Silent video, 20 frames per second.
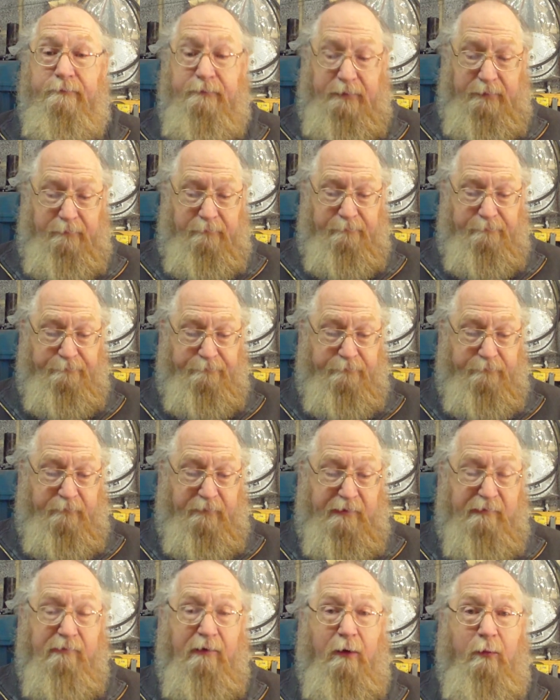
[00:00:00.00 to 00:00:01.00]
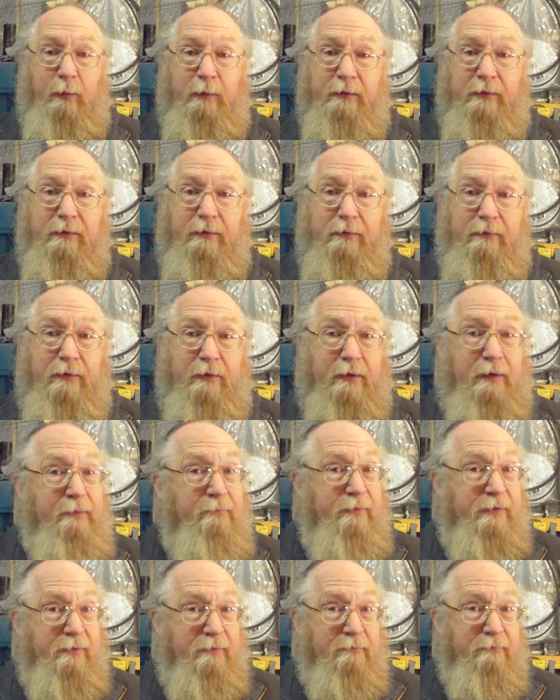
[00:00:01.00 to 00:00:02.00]
Yeah. There are one or two
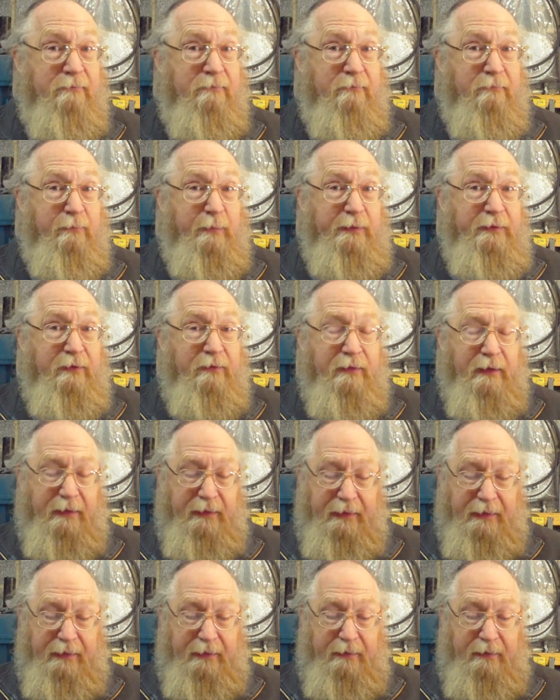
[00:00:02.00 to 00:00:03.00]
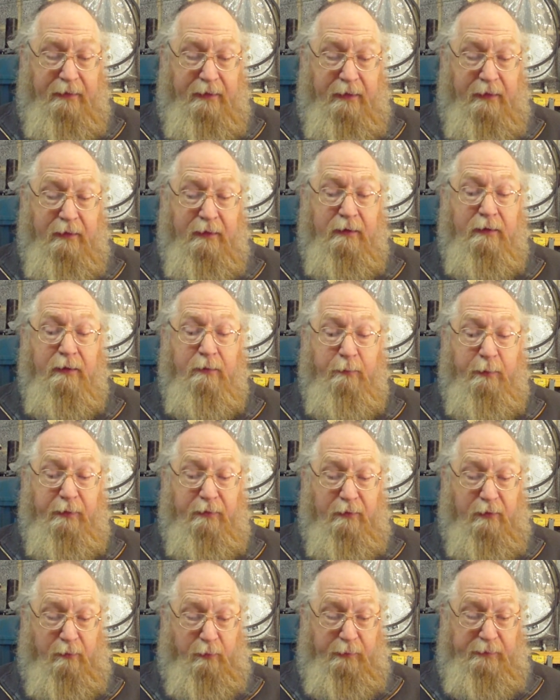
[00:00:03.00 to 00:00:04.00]
times when you can get in there,
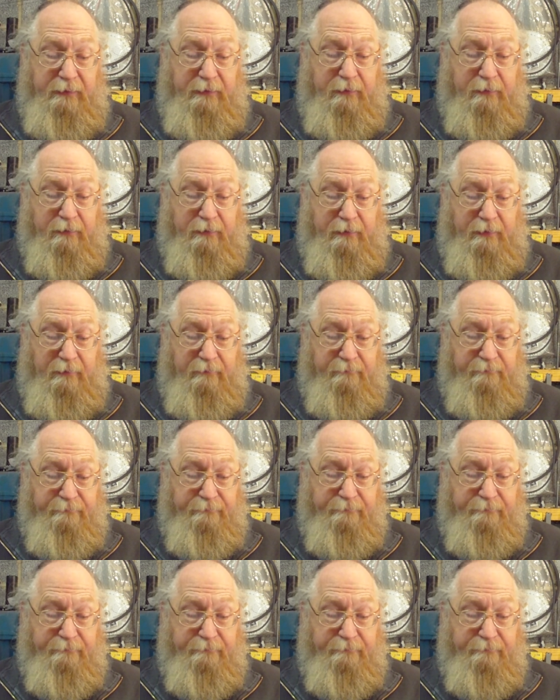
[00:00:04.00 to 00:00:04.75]
but not when you're cutting.